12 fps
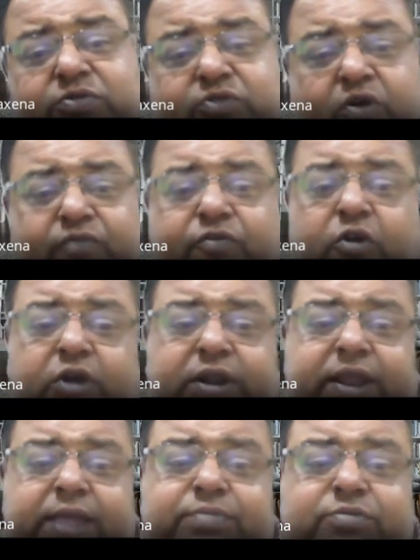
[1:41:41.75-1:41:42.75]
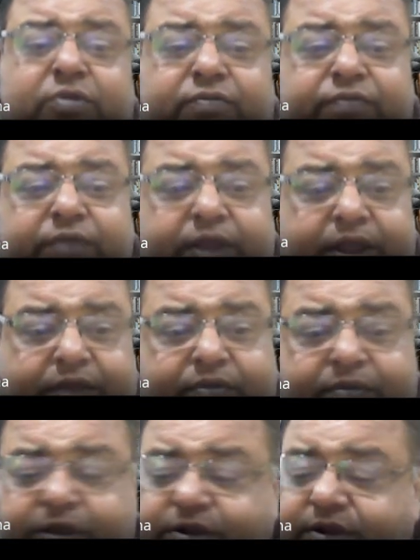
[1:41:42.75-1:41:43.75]
of all types of
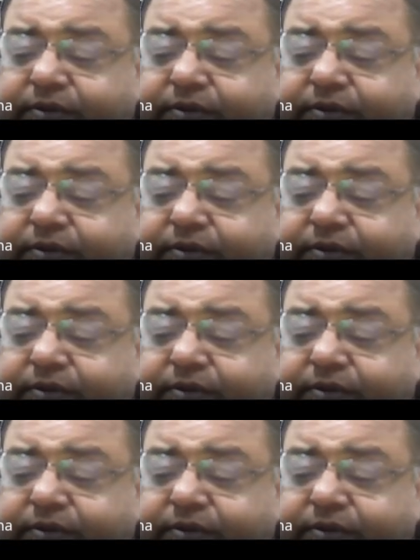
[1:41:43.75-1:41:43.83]
information.